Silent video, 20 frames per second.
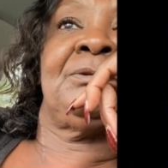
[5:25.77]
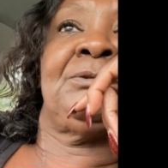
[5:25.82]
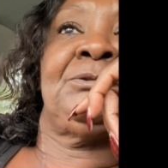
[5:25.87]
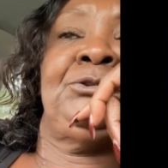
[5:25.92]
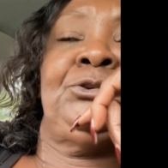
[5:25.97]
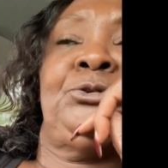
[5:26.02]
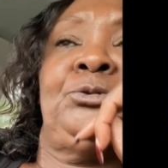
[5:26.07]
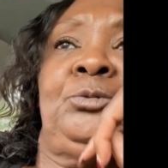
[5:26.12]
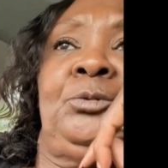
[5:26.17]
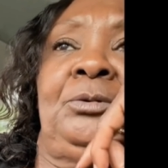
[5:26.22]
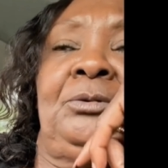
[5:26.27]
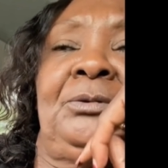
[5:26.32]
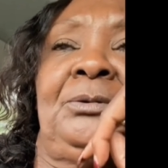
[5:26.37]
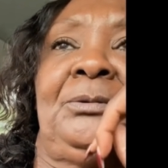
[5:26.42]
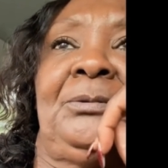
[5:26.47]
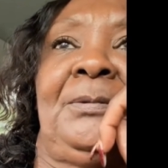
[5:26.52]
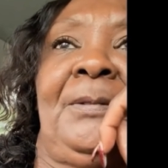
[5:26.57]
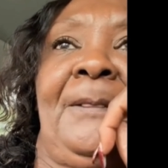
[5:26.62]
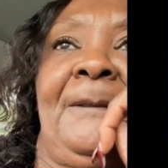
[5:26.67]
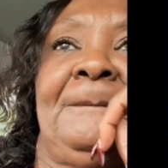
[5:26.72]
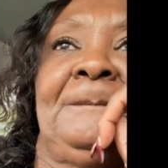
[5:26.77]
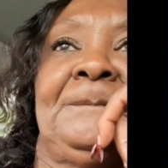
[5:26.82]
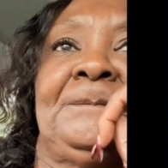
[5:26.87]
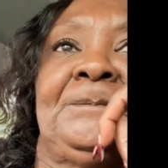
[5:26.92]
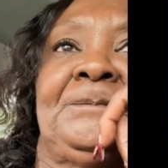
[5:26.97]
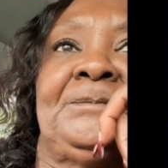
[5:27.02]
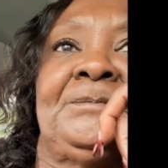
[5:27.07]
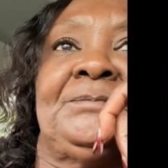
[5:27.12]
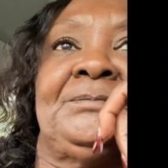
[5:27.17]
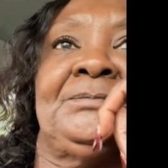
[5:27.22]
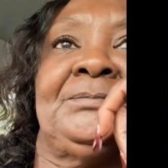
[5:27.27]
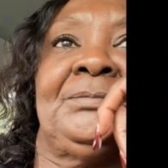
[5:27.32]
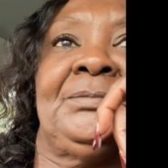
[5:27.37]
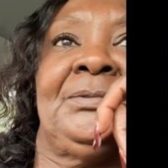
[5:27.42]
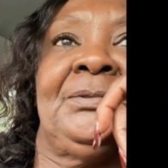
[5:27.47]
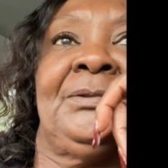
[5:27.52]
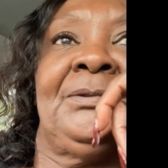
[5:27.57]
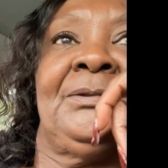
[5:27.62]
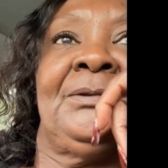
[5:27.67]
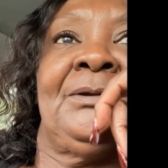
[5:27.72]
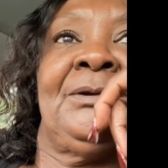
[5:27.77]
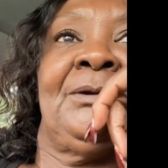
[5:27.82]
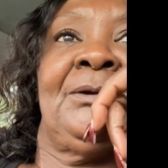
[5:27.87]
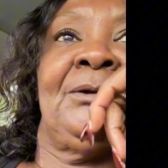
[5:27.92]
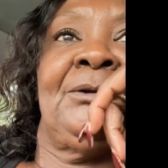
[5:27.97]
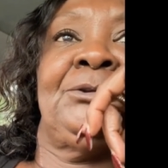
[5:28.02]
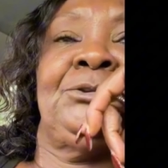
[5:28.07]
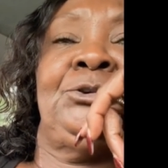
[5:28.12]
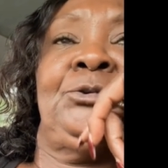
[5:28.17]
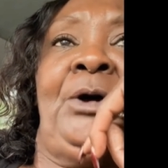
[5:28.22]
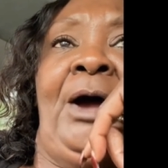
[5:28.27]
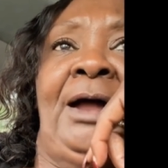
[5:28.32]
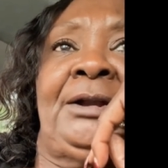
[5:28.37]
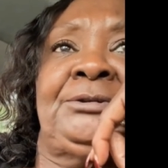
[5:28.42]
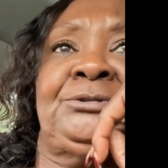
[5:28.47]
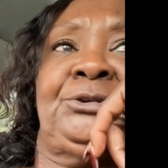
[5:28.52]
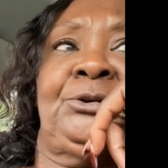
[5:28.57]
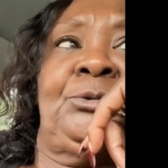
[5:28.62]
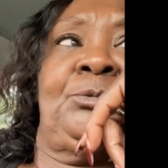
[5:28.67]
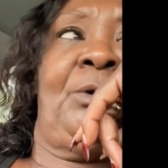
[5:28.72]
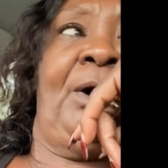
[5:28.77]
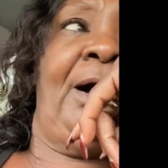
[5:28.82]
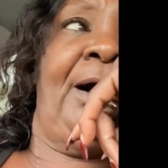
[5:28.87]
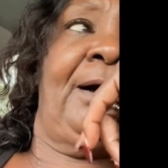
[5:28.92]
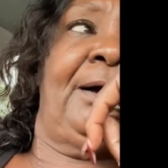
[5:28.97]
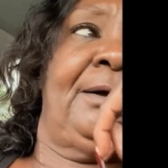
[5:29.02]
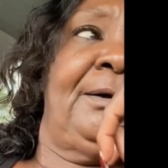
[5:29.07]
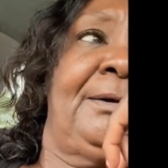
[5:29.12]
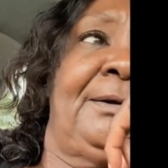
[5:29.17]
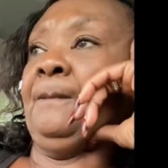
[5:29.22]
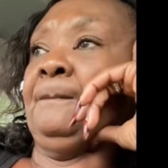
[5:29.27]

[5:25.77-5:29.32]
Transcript: You... I had to cut them off. You had to do what?